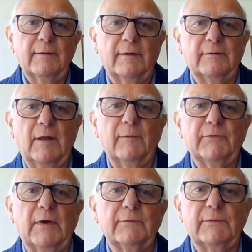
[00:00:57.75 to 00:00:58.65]
and life
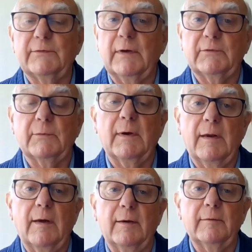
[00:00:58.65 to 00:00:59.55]
sciences are to our
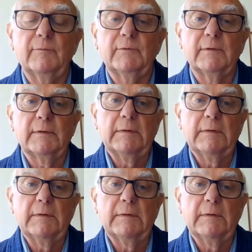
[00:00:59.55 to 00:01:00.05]
lives.